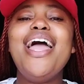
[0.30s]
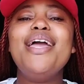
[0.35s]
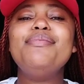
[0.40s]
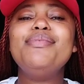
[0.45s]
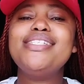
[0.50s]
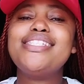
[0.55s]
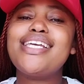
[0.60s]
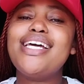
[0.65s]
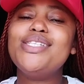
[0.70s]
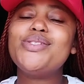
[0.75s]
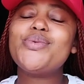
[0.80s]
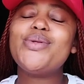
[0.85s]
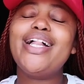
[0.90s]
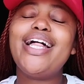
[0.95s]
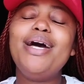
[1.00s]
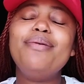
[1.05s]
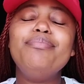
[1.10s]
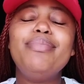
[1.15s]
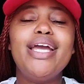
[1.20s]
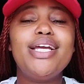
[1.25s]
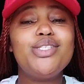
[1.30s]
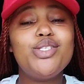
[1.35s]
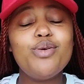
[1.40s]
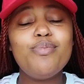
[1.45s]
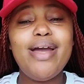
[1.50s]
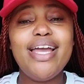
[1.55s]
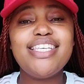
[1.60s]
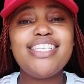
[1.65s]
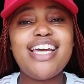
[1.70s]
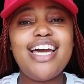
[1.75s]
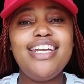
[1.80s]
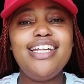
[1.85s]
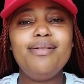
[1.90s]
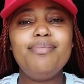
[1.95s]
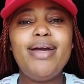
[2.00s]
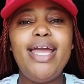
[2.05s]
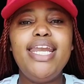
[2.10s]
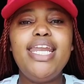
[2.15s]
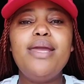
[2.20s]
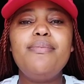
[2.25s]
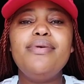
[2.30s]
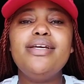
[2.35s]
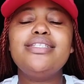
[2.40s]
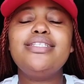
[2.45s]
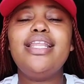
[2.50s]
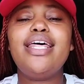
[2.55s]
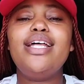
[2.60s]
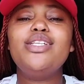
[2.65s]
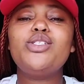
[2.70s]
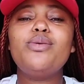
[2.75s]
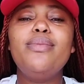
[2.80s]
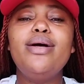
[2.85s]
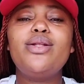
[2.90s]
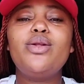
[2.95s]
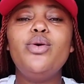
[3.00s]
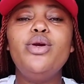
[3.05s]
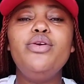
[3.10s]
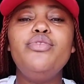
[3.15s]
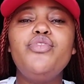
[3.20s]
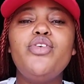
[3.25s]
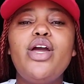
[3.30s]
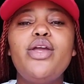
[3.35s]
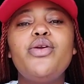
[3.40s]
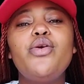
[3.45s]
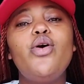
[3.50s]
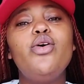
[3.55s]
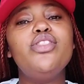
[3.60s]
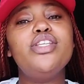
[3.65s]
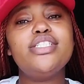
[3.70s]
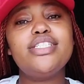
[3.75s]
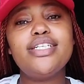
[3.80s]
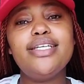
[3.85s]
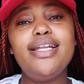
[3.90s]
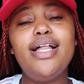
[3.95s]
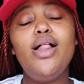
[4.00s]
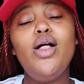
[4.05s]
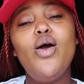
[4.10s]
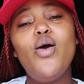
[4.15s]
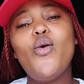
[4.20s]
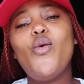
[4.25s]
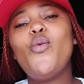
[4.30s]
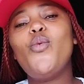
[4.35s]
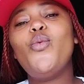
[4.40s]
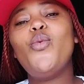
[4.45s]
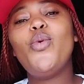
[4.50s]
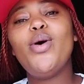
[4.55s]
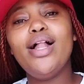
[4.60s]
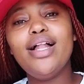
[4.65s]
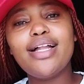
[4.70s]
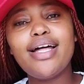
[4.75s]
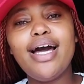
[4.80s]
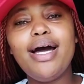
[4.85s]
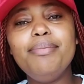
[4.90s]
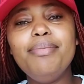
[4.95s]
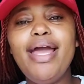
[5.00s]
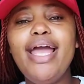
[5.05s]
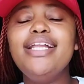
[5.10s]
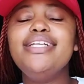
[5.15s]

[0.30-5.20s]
Hi, Miss Katz, welcome back to my channel. My name is Lerato Matlo. If you are new on this channel, welcome.